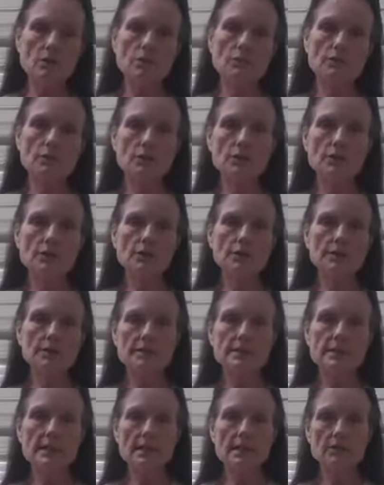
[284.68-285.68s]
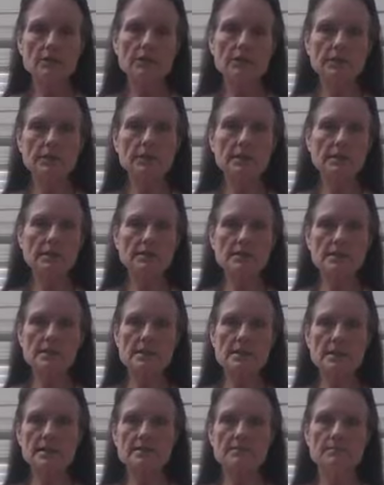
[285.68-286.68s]
over, down on the left
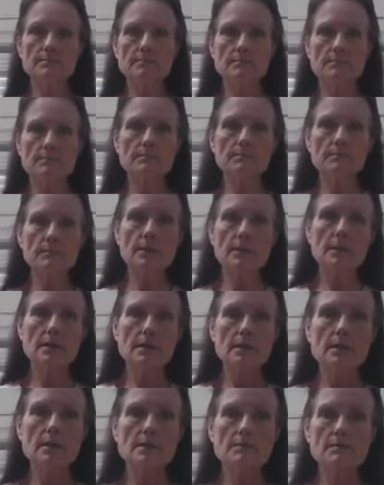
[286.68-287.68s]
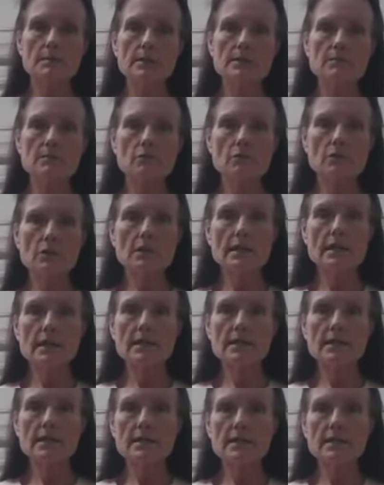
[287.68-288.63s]
side. Right